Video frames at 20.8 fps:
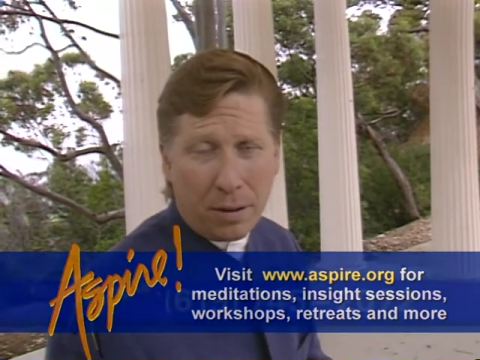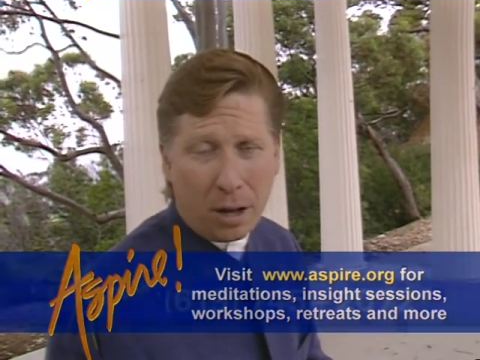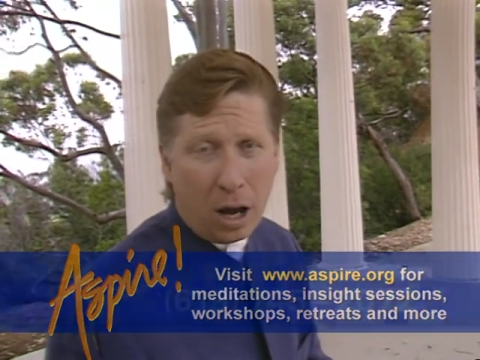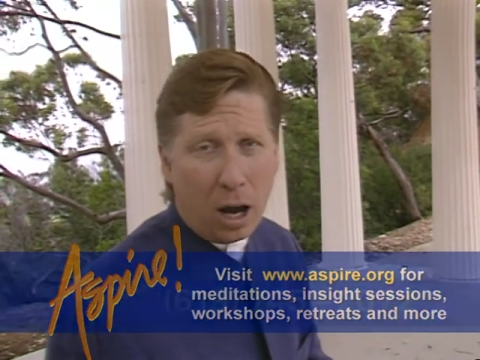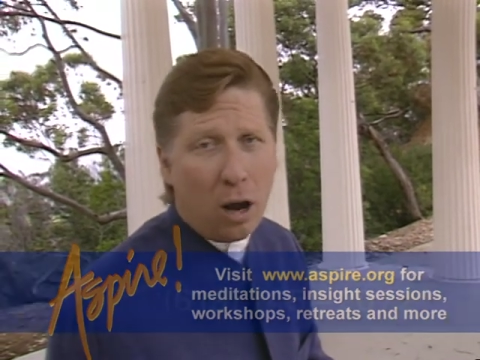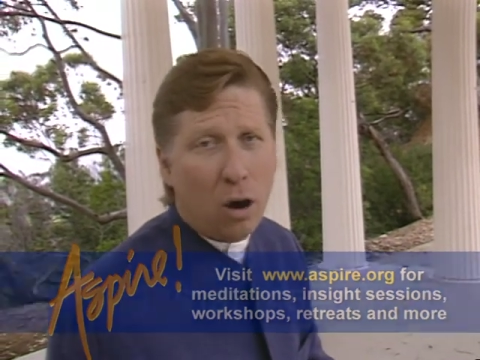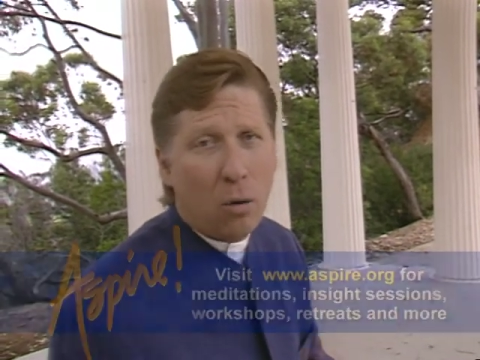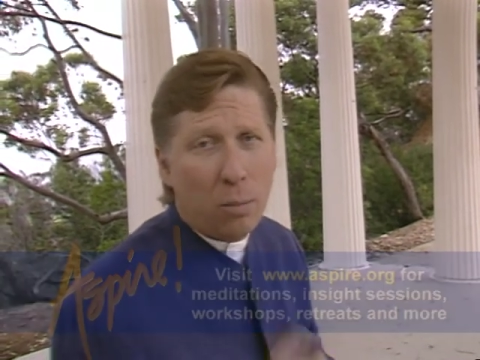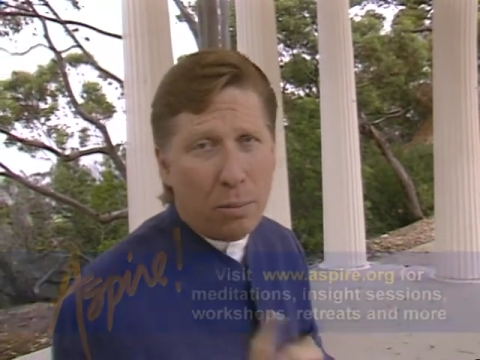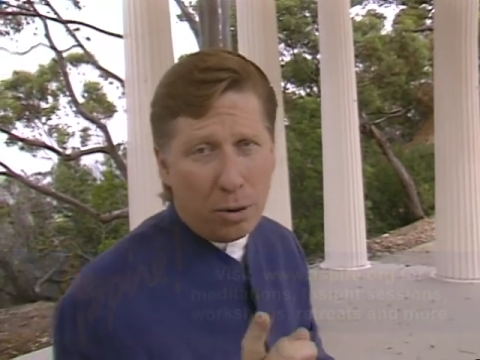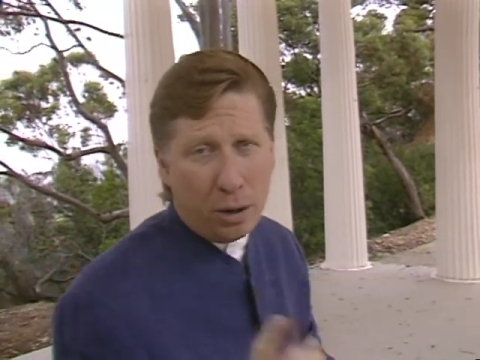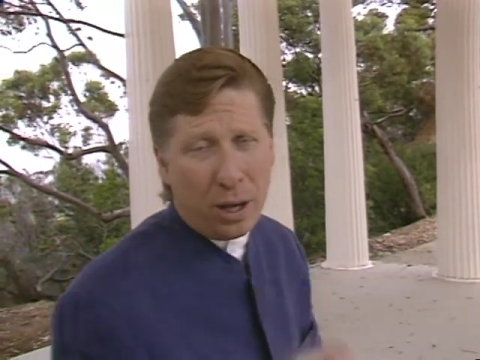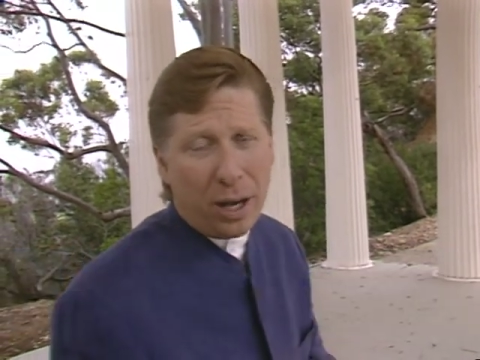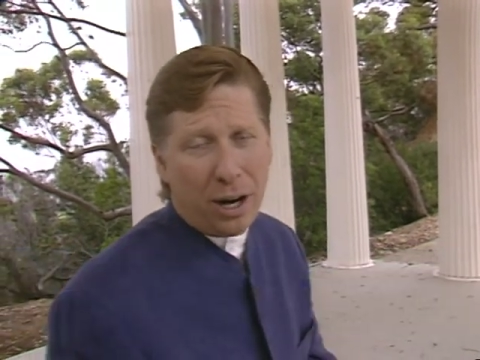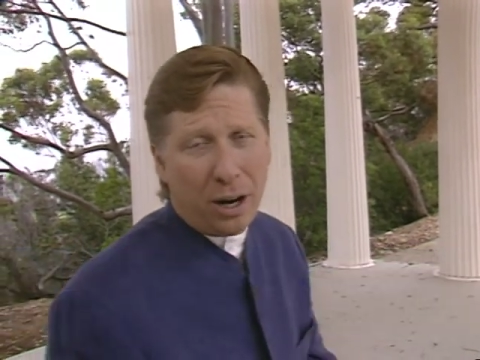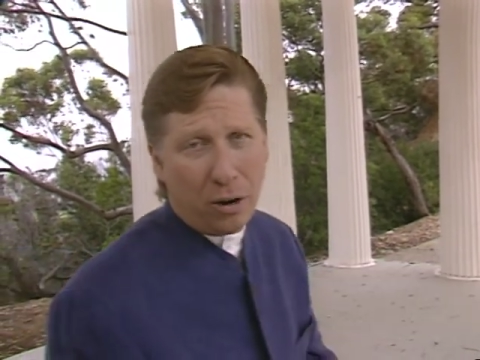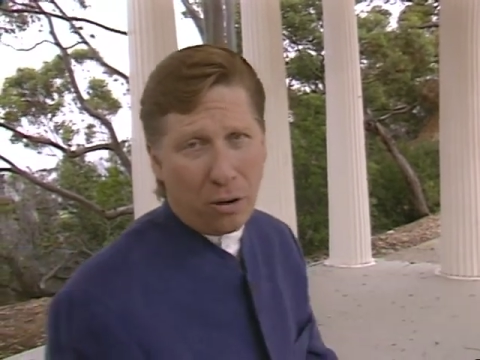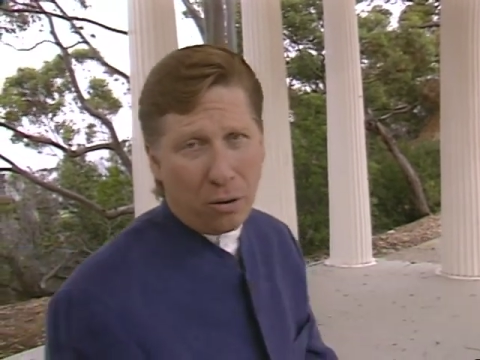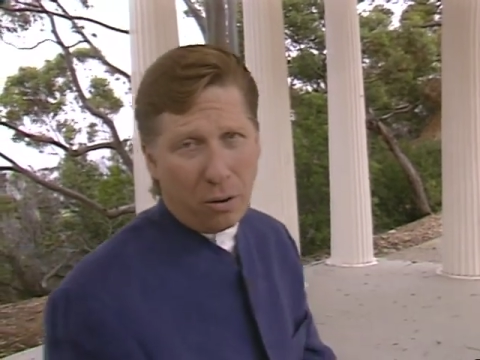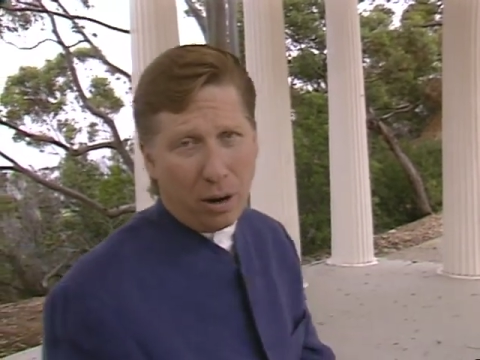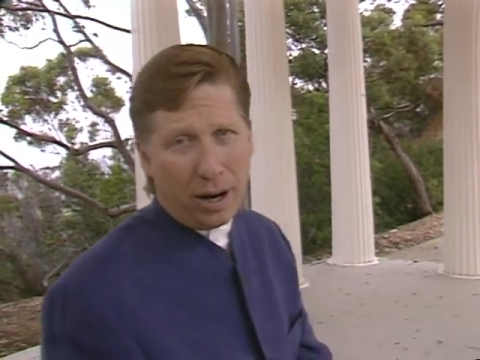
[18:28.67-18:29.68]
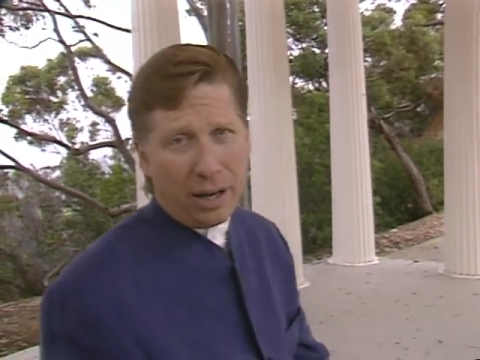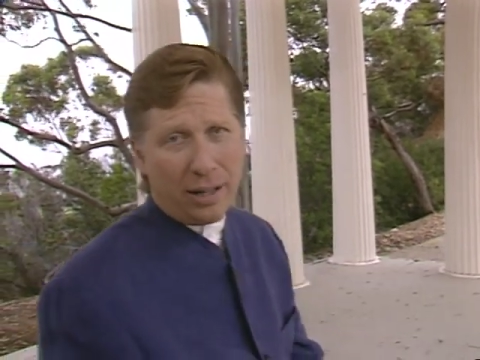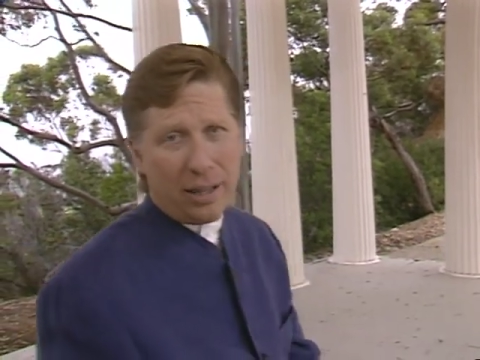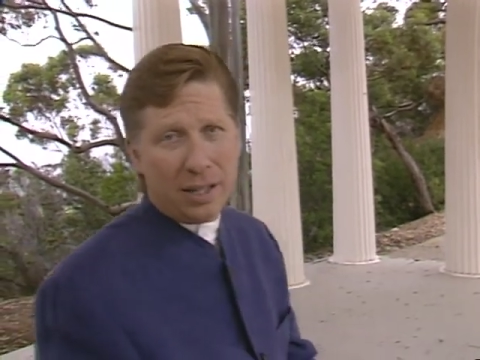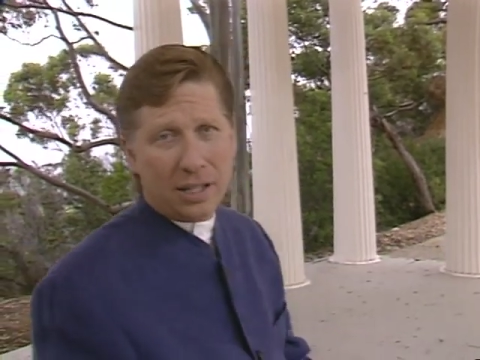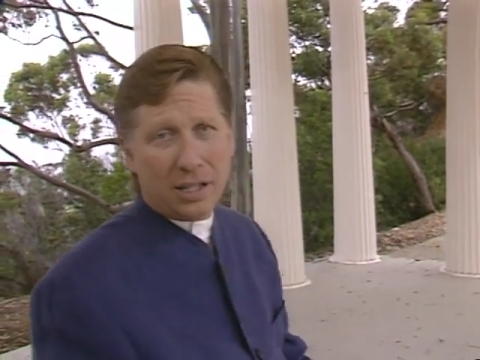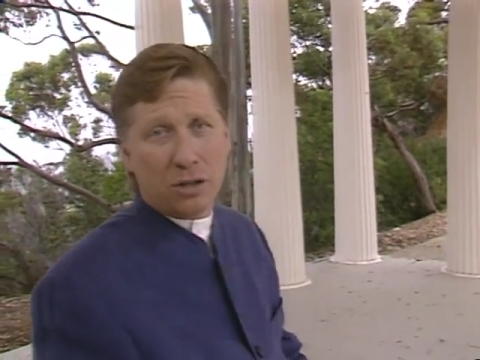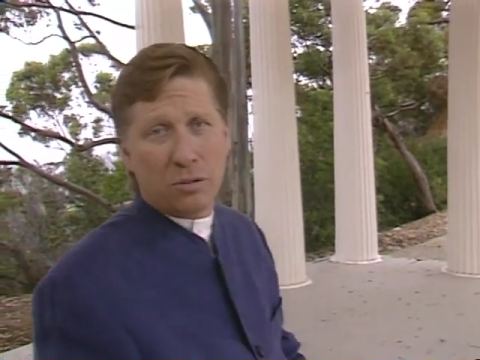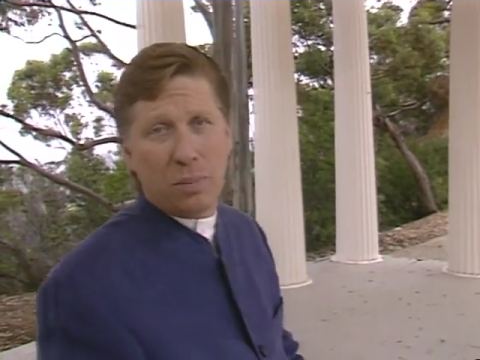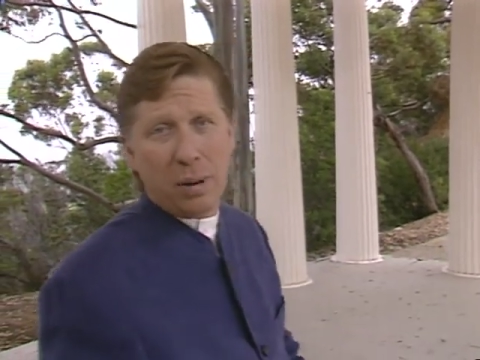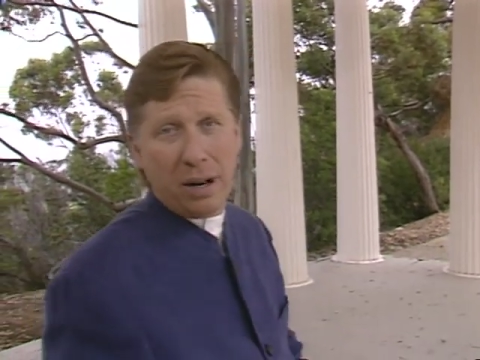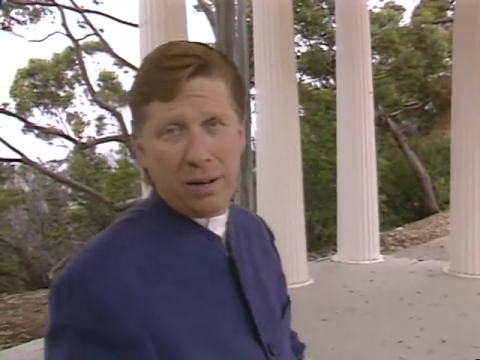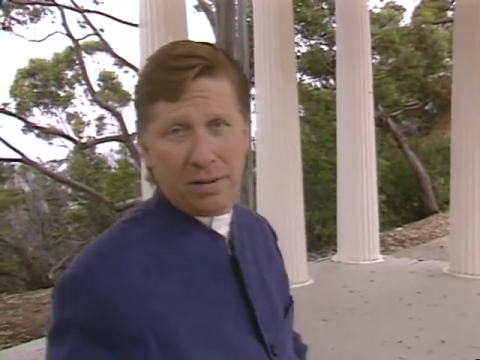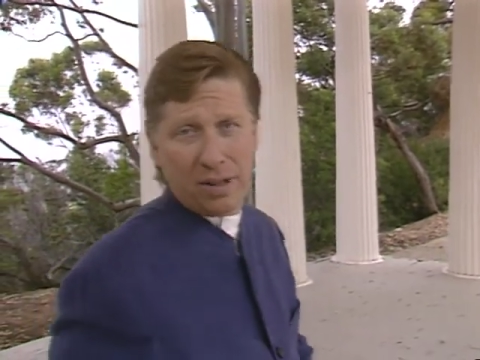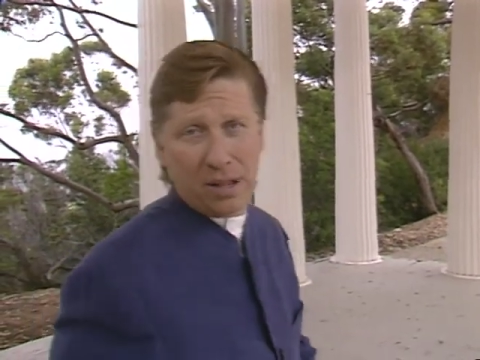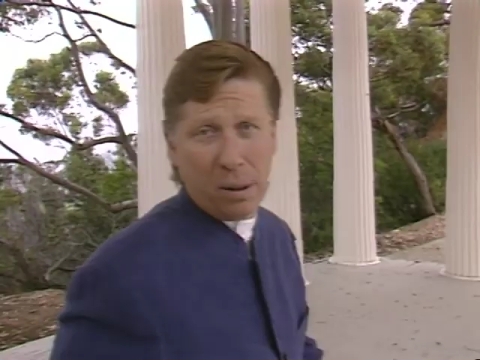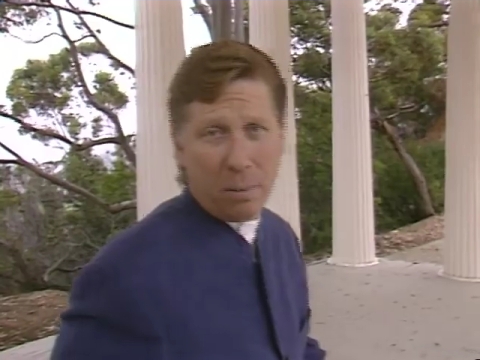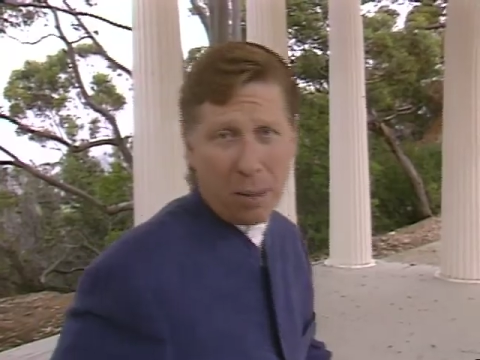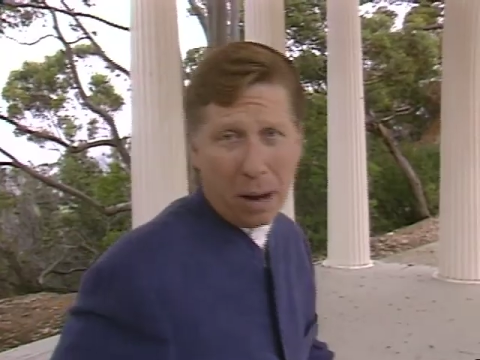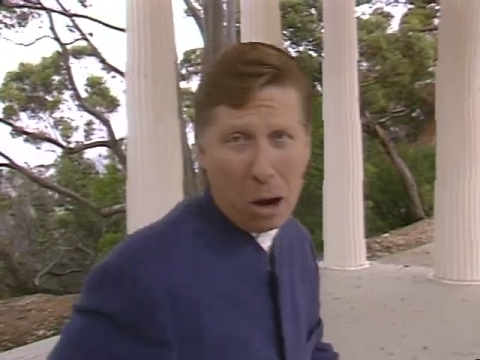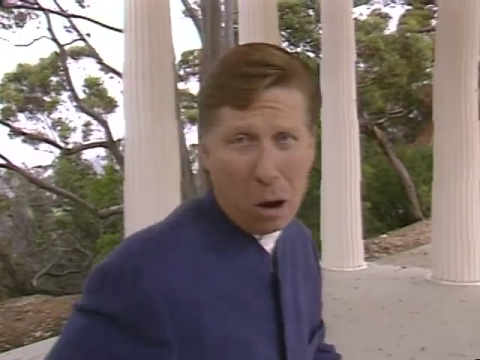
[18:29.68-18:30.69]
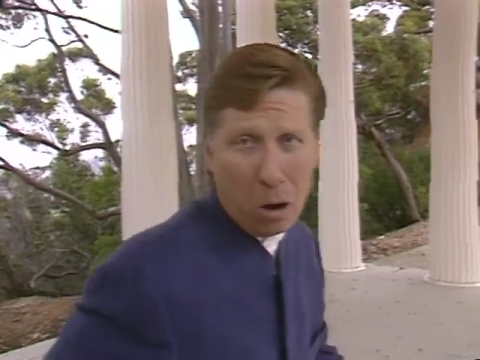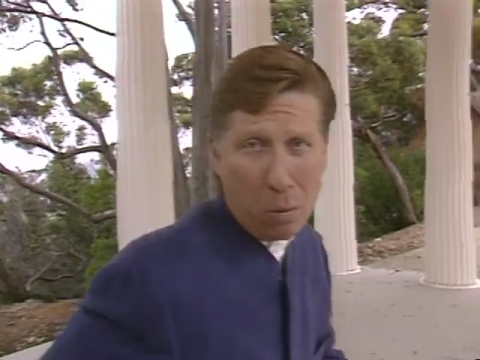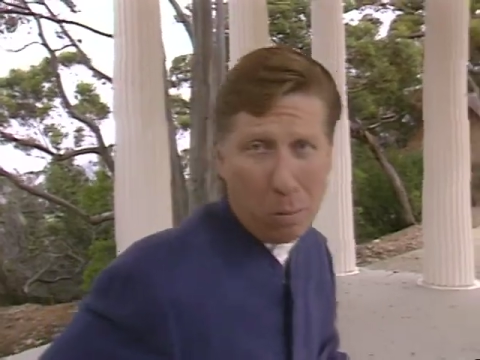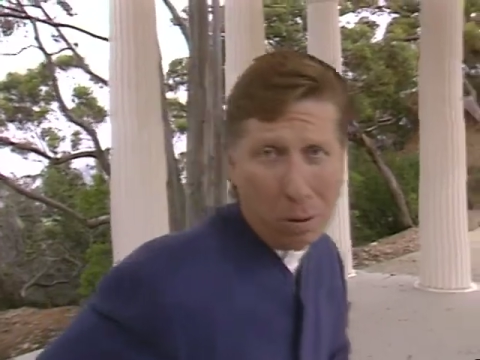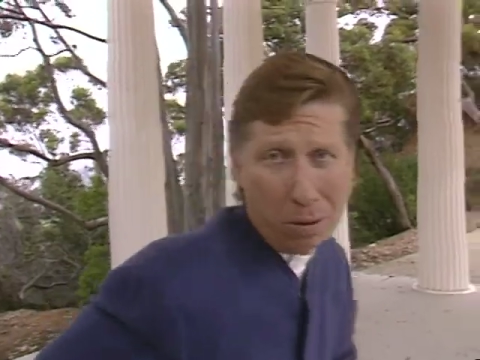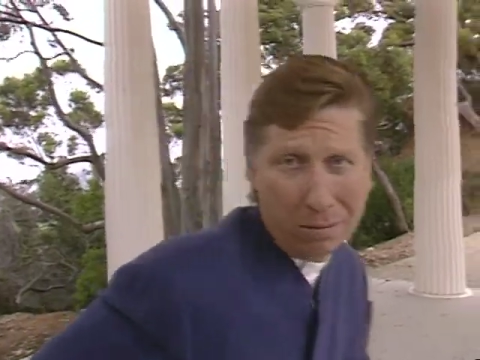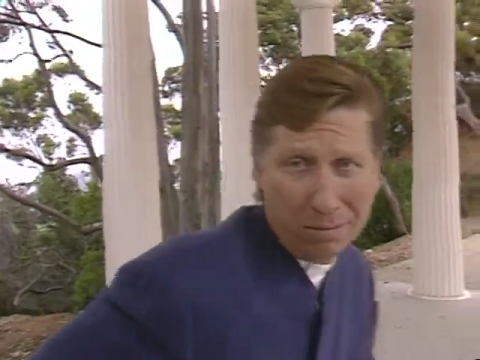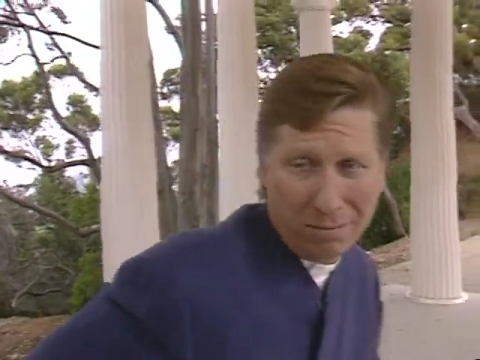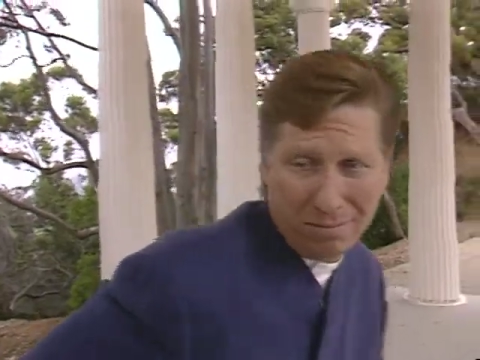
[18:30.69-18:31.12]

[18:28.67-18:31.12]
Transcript: I hope you get it, Greg, and this has been of some help.